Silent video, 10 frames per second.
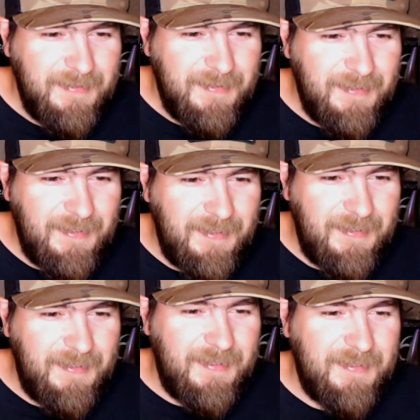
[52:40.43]

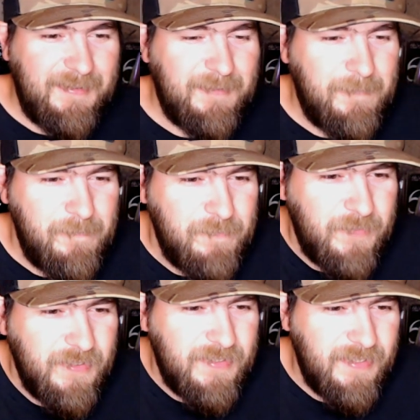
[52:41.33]
Uh-uh.
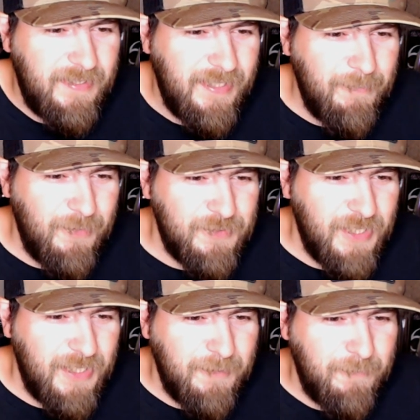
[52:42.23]
Let's see. I'm all
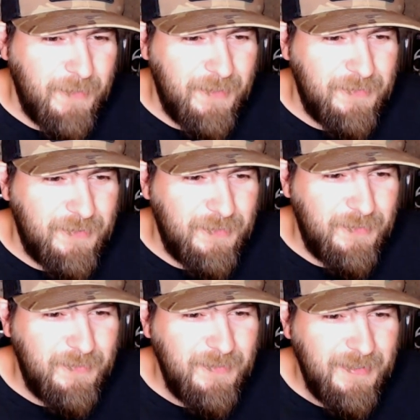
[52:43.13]
jacked up at Mountain
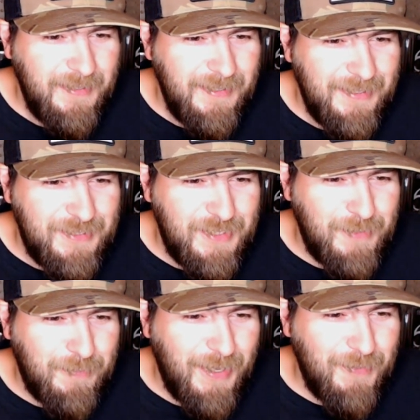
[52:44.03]
Dew. Chip,
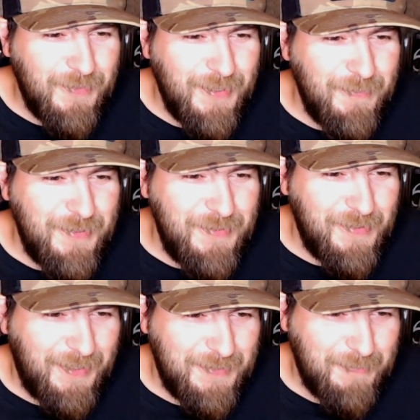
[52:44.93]
I will come at you
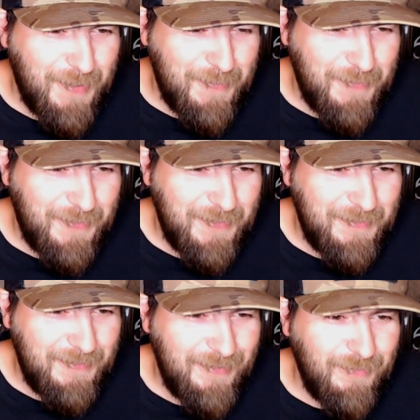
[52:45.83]
like a spider monkey.
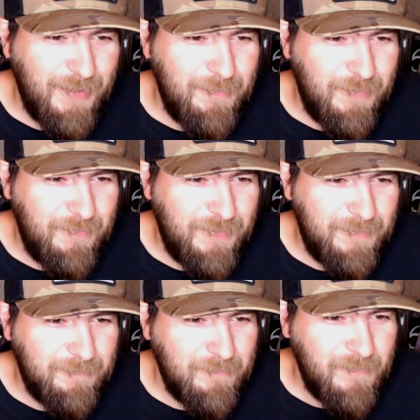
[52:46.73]
Great movie.
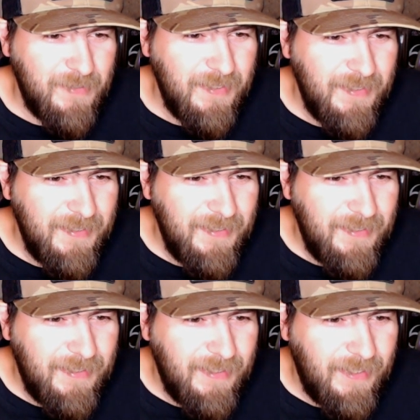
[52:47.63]

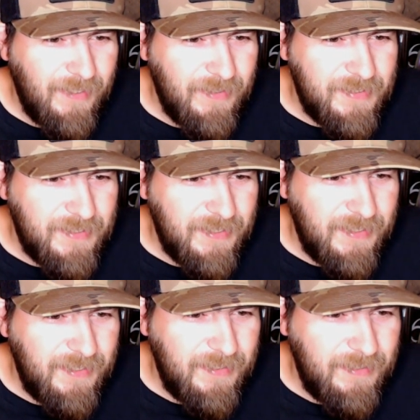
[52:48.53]
Uh, let's
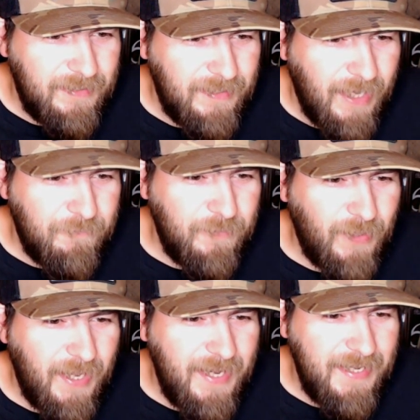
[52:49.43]
see. I feel
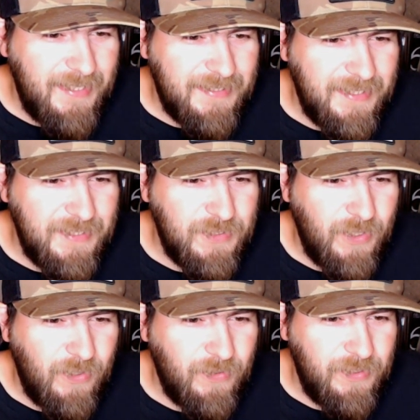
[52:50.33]
like eight X Ds
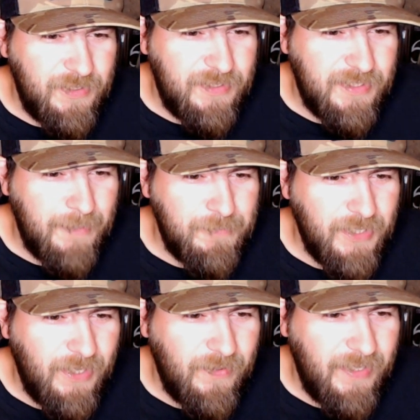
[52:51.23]
are only
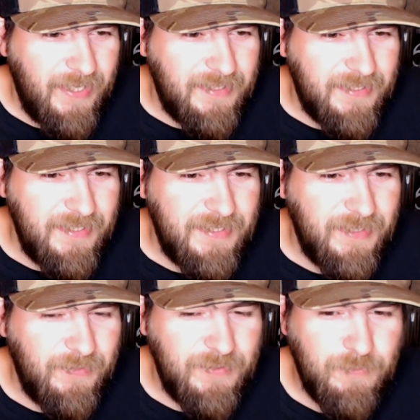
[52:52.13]
stepchild of the X D
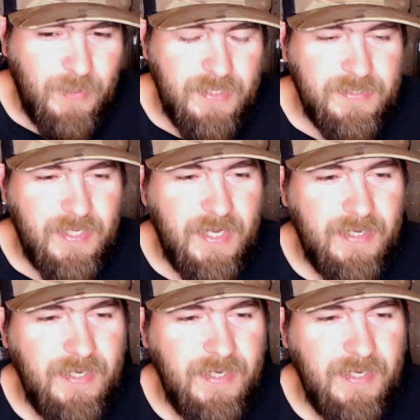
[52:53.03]
series. Why is that?